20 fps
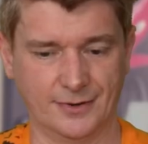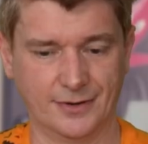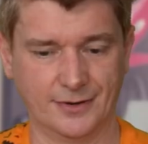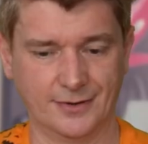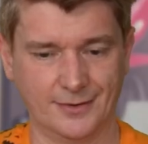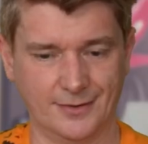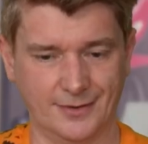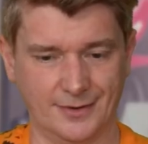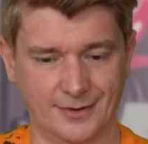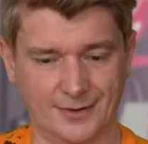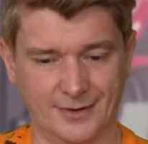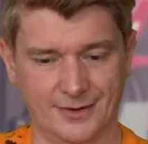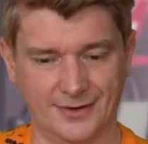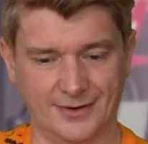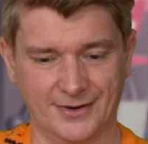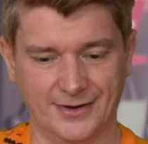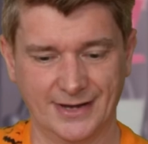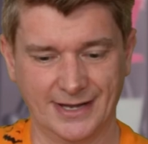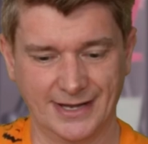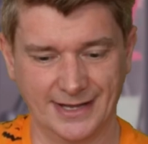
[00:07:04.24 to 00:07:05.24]
oh.
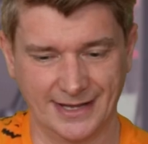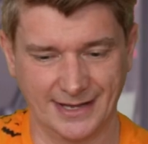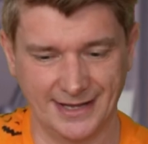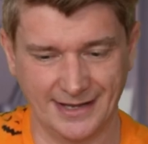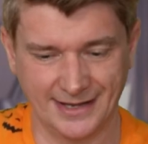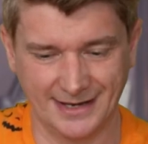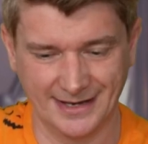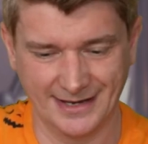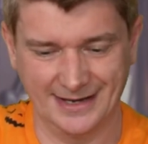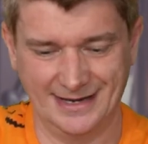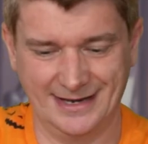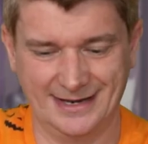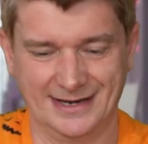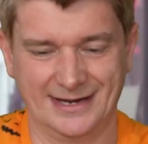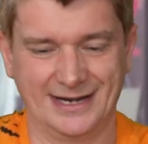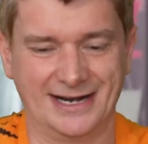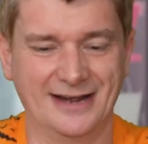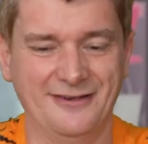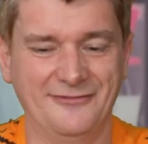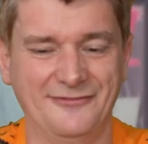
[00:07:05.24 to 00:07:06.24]

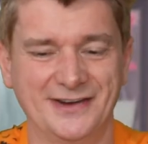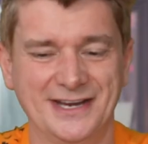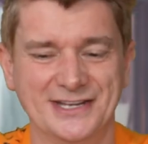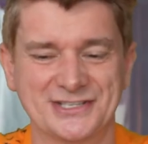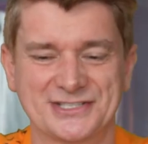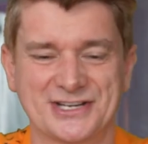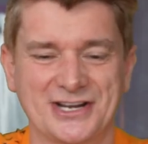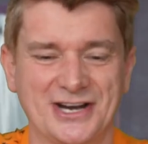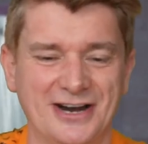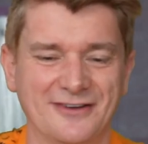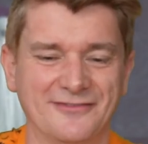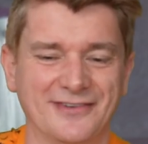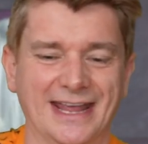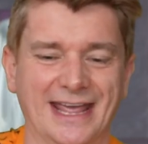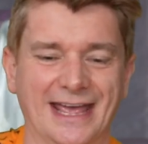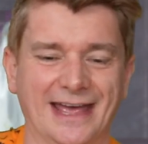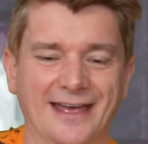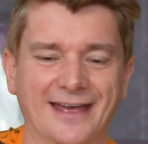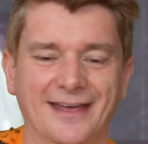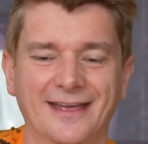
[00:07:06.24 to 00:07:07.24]
I finished carving
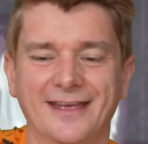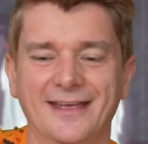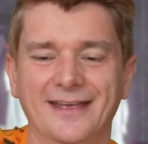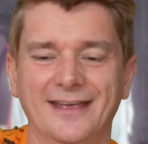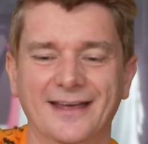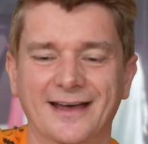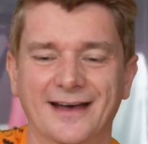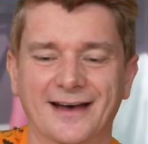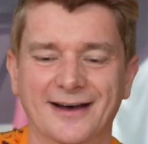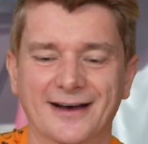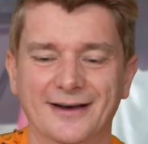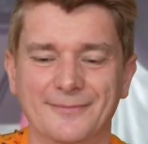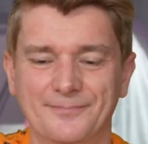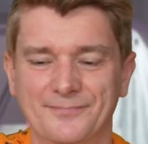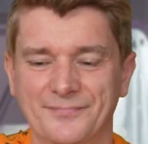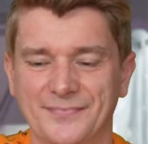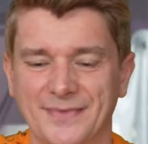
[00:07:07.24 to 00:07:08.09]
it. Um,